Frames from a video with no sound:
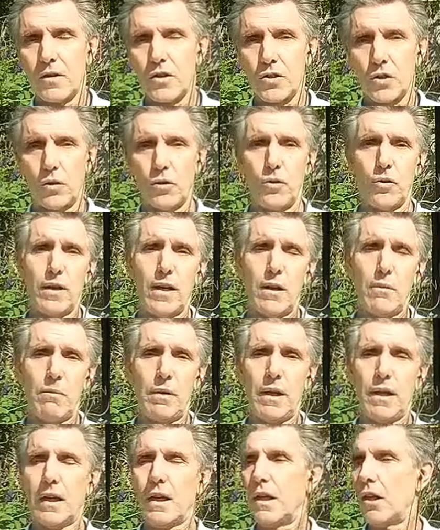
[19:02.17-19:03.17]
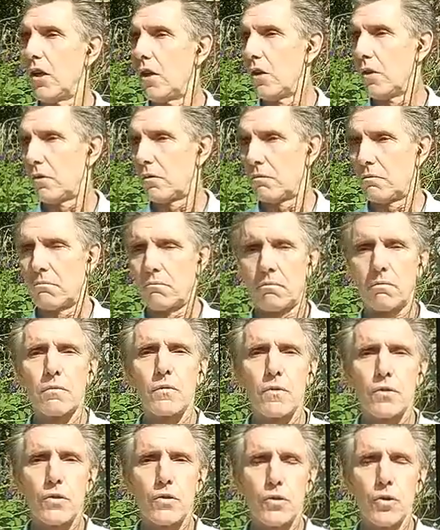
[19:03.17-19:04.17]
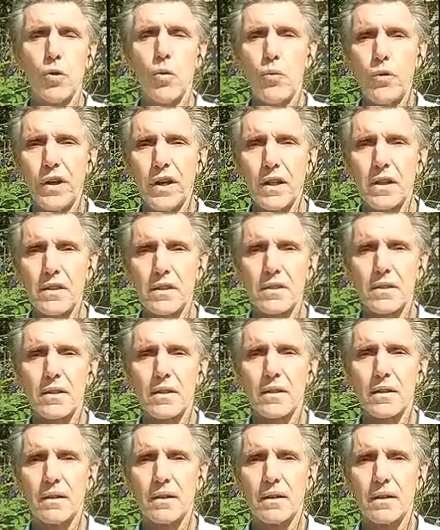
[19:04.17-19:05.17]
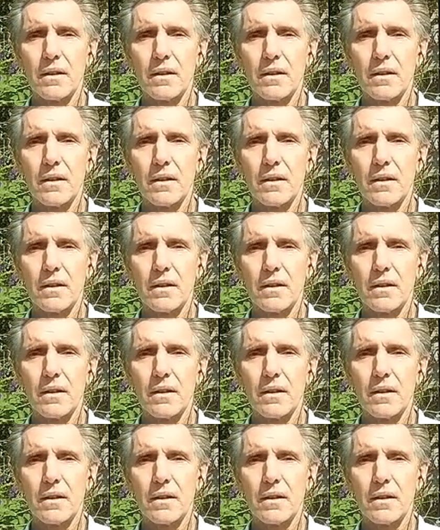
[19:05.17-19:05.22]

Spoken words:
So you can be 2 weeks